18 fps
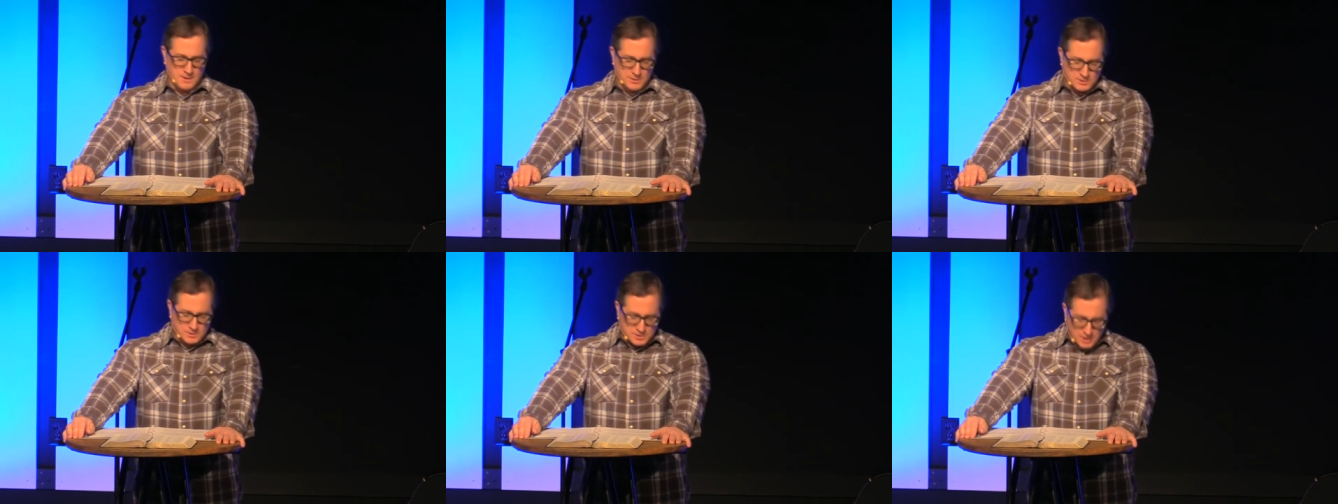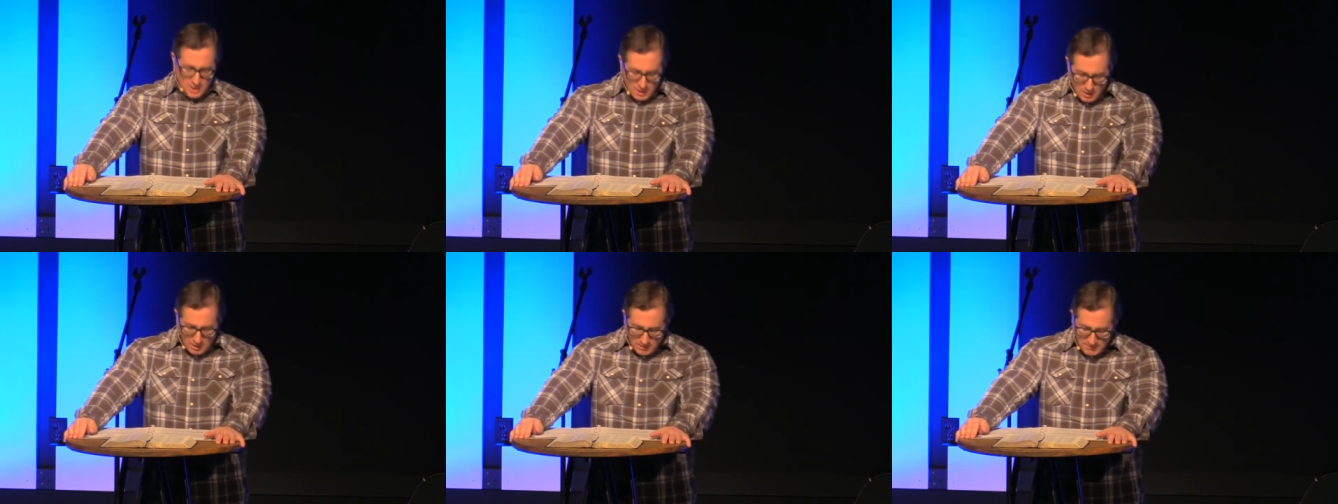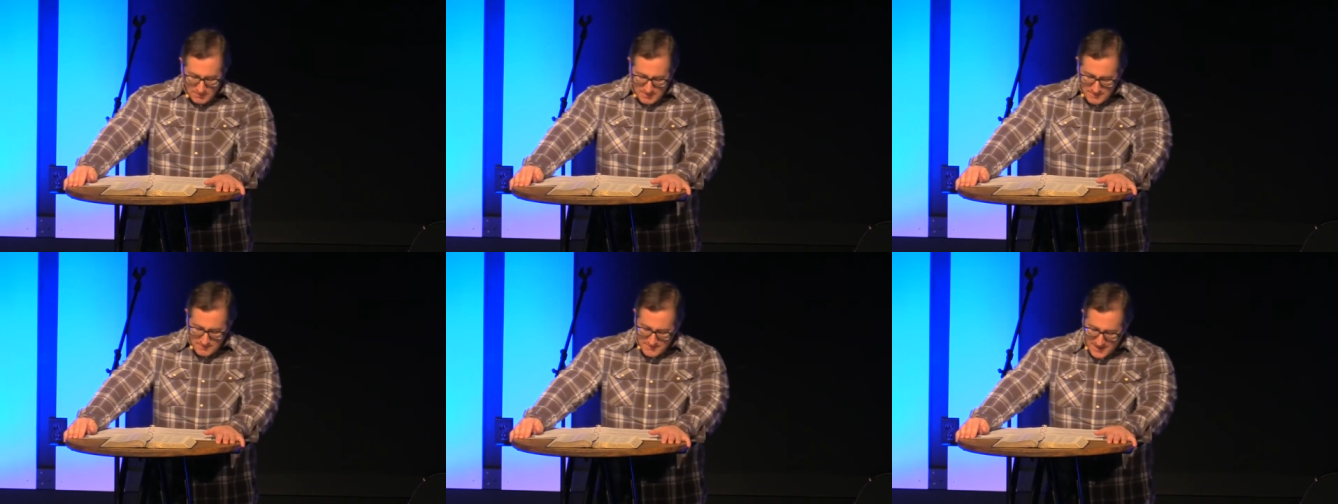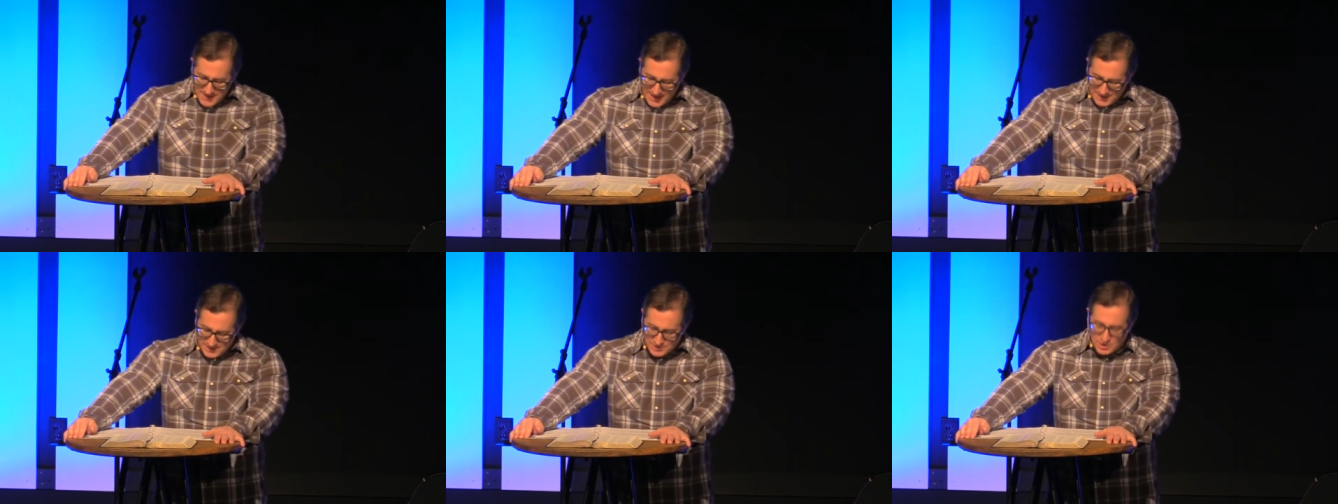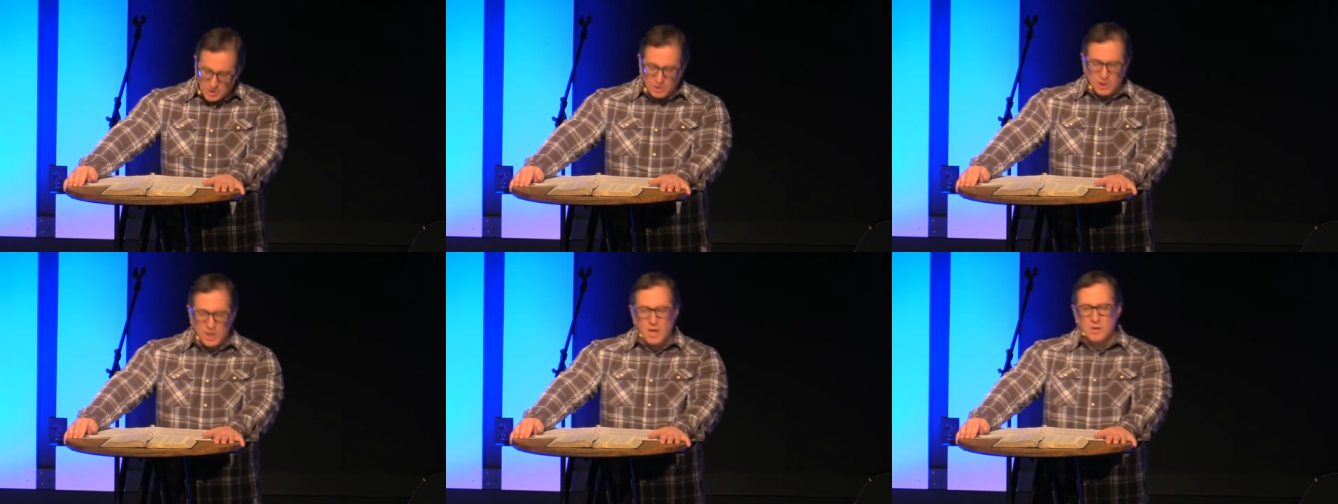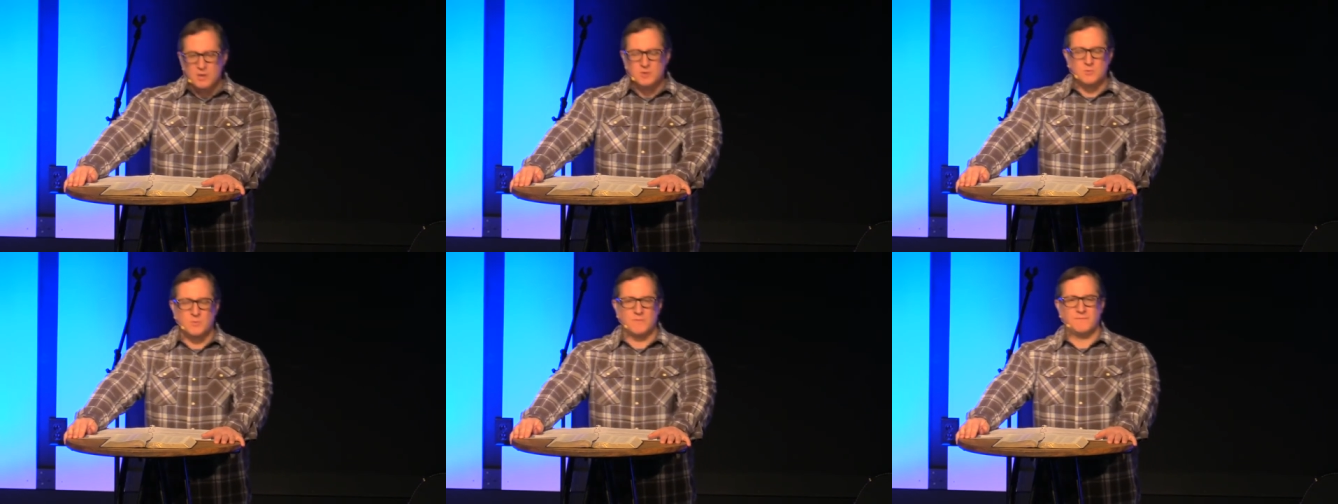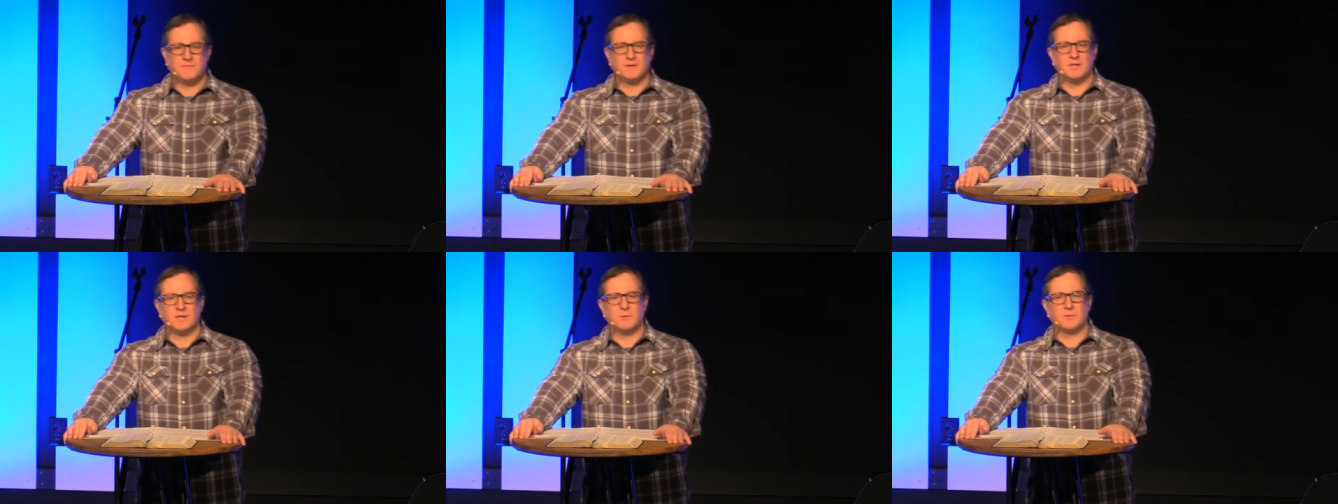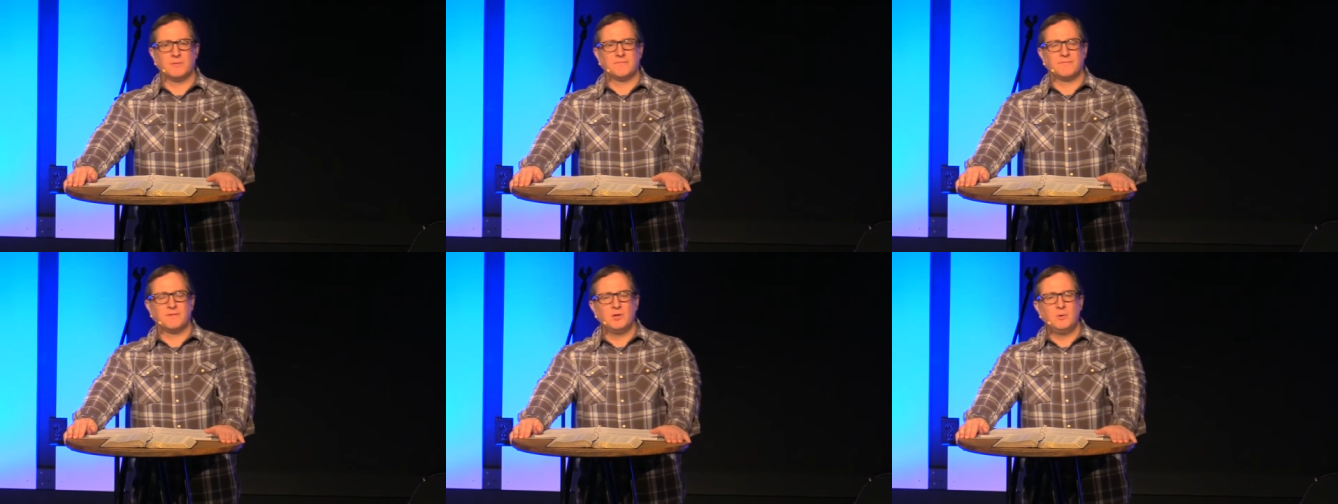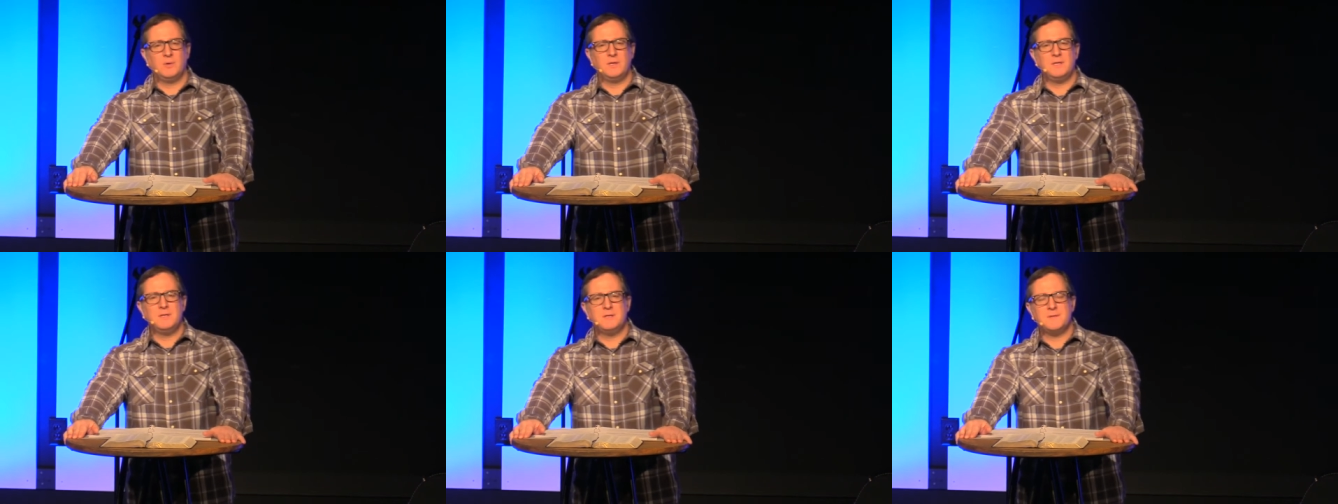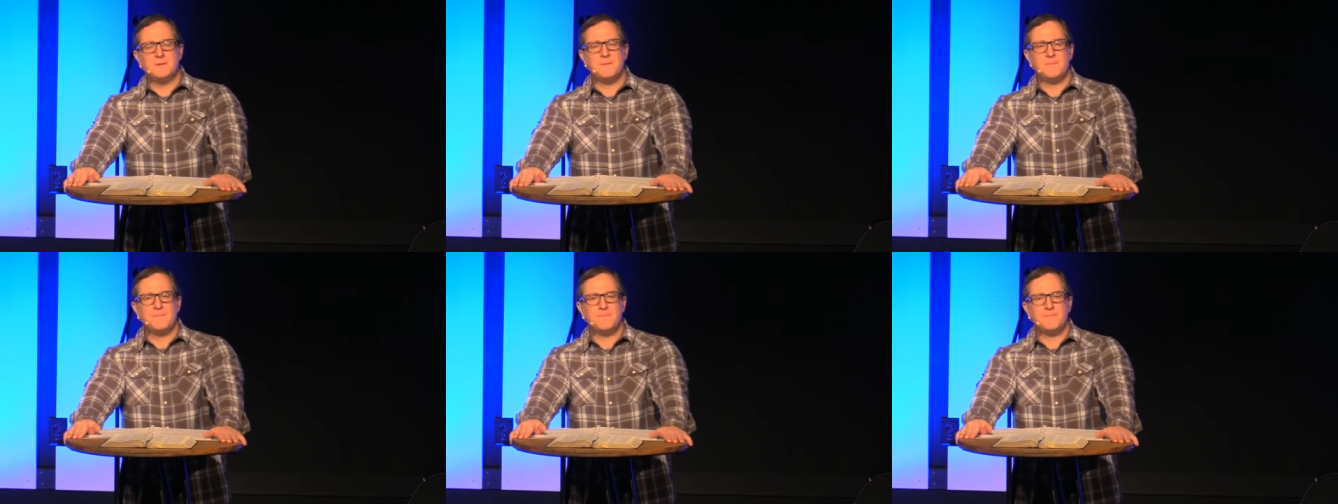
Some as their lungs were filling with fluid.